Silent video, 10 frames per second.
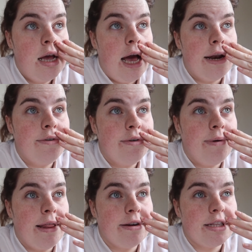I don't know
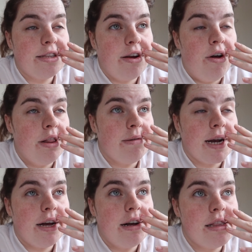whether it's all the
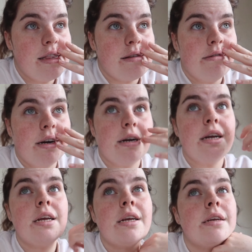workouts or
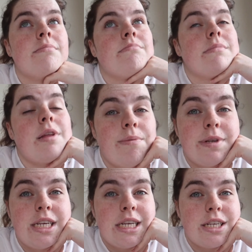the
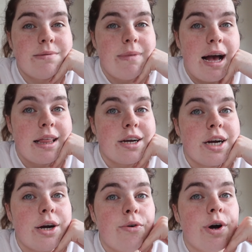changing
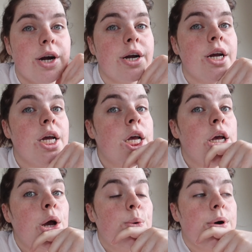weather or
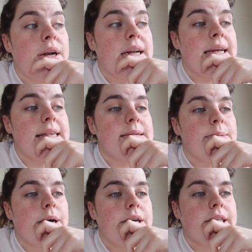what it is,
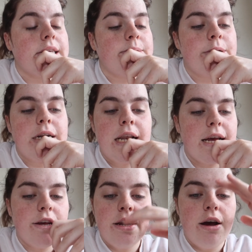but this morning I
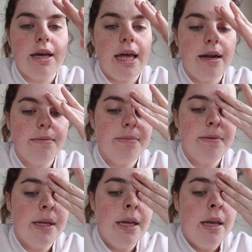could not get up.
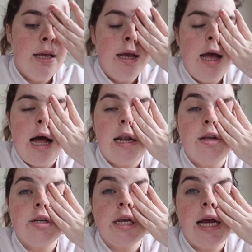And
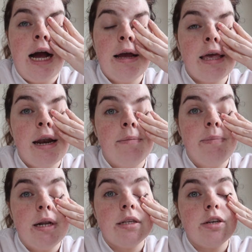usually I get up
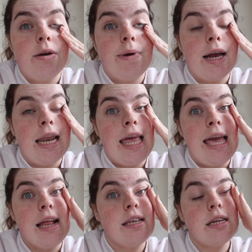and start work at
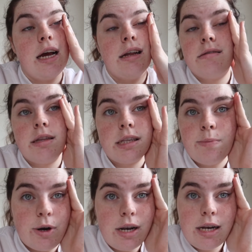8 and this
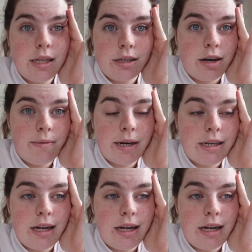morning I didn't start work till